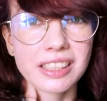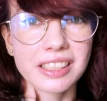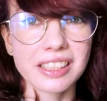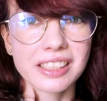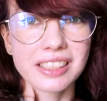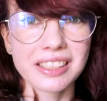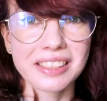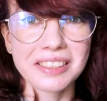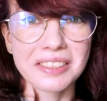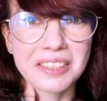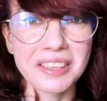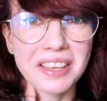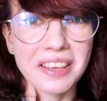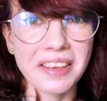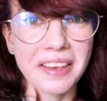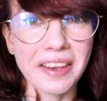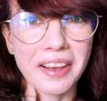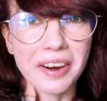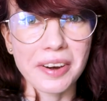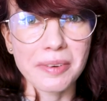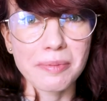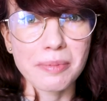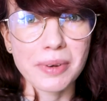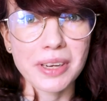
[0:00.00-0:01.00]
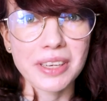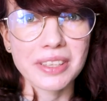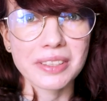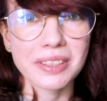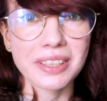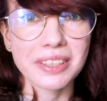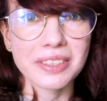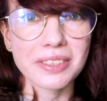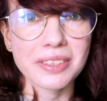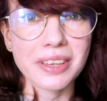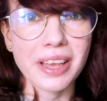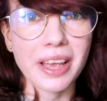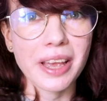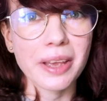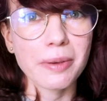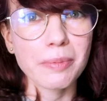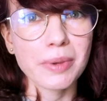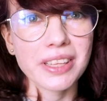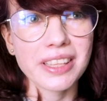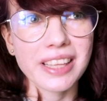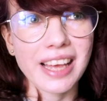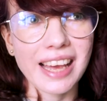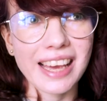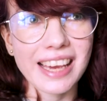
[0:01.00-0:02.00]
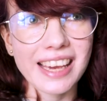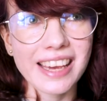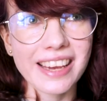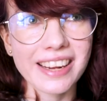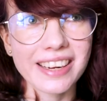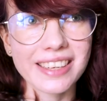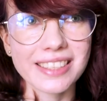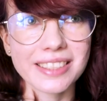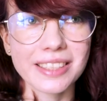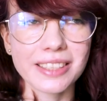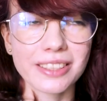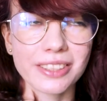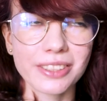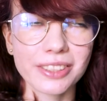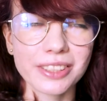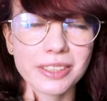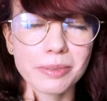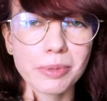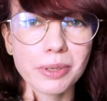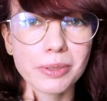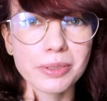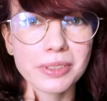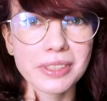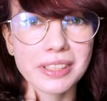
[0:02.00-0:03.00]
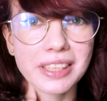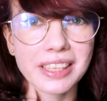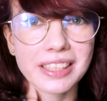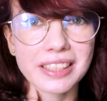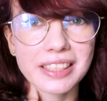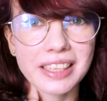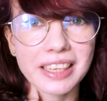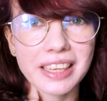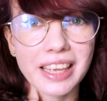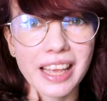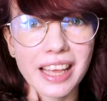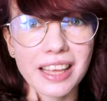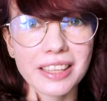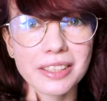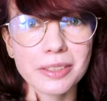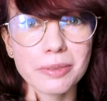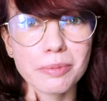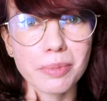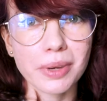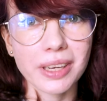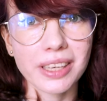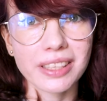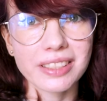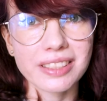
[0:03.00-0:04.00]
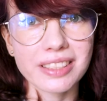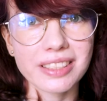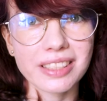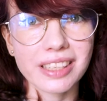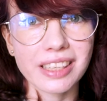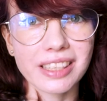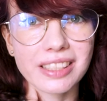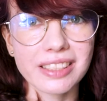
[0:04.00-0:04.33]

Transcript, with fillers: didn't care much I mean I cared a lot about that account but